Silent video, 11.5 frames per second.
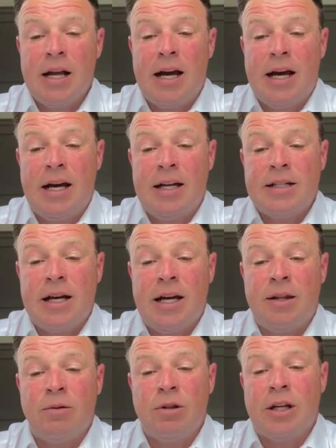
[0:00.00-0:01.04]
And
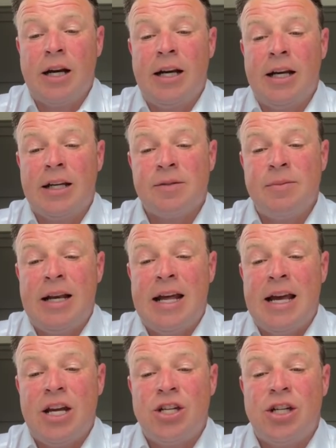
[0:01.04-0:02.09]
the one that I like is
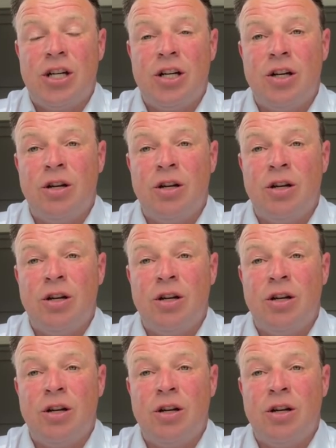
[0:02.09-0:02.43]
Malaysian,